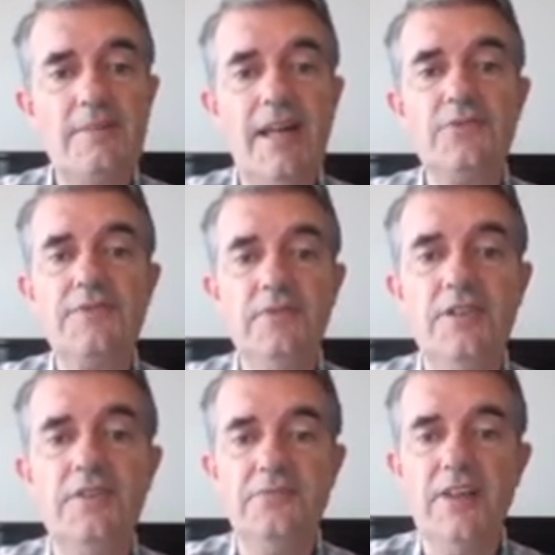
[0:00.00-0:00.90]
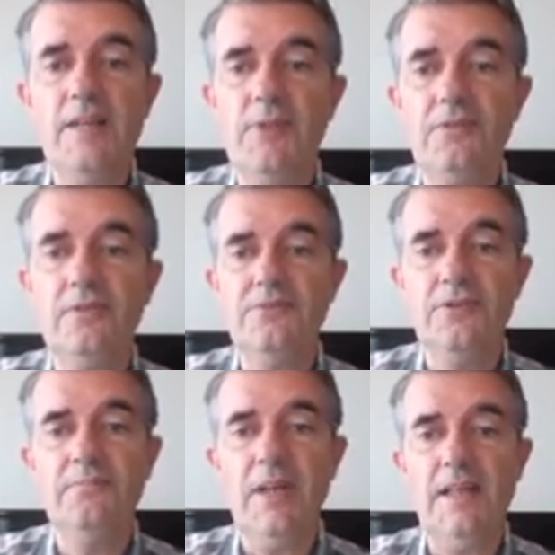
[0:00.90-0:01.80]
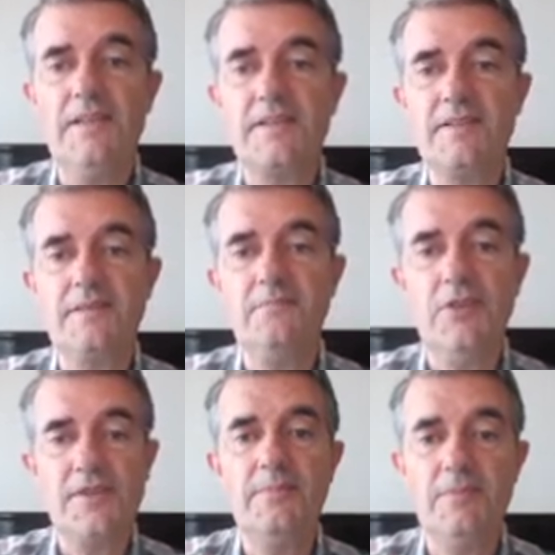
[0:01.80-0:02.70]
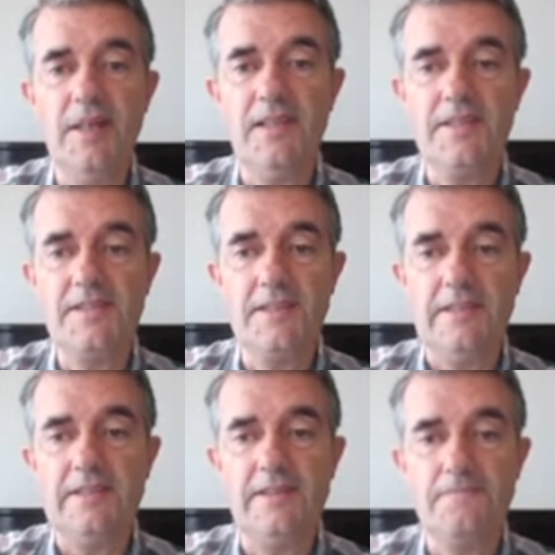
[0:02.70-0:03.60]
how to learn a fair model from possibly biased data.